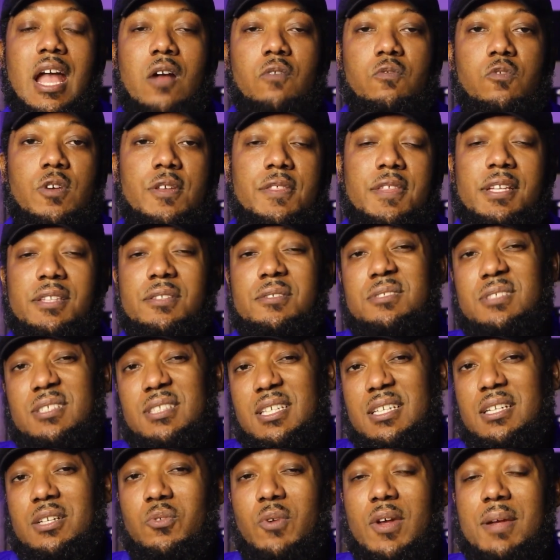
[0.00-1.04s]
However, I think there's a
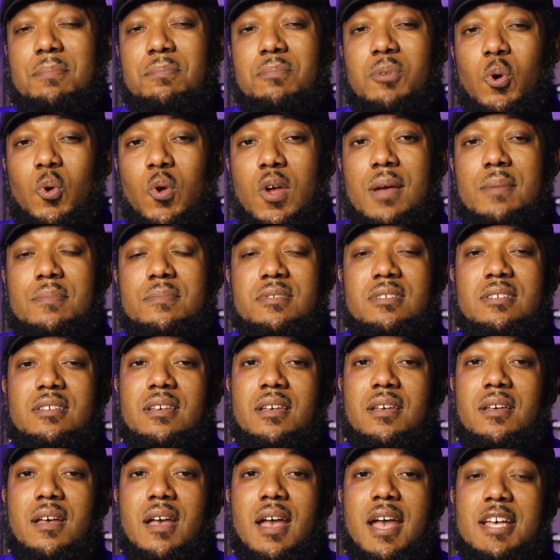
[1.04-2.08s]
lot of great programs
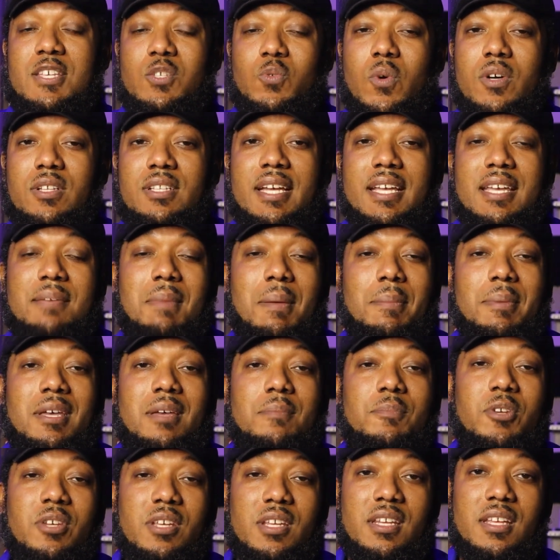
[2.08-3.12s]
as well, like maybe
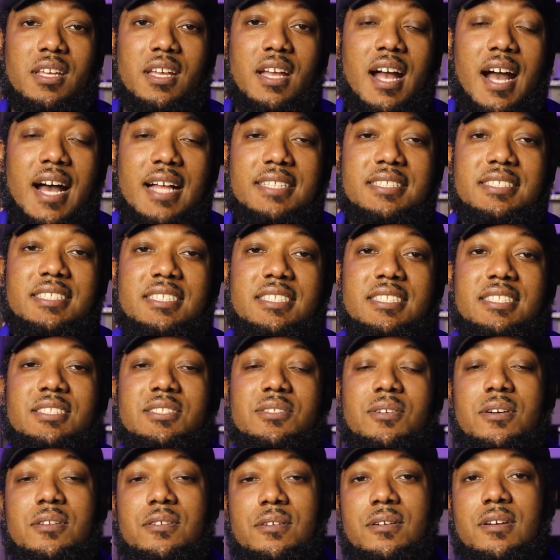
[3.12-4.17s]
community
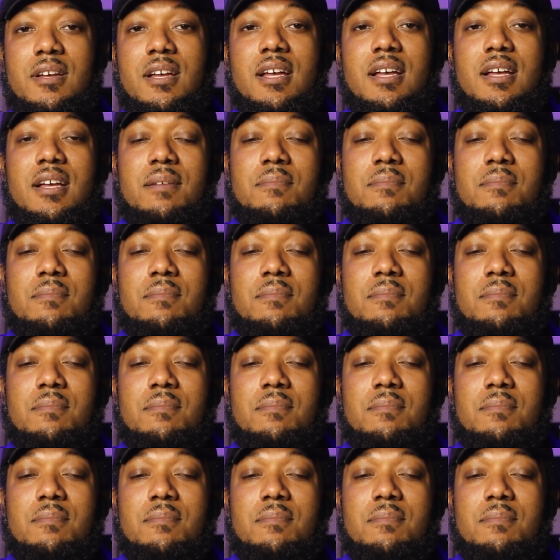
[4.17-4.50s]
colleges or other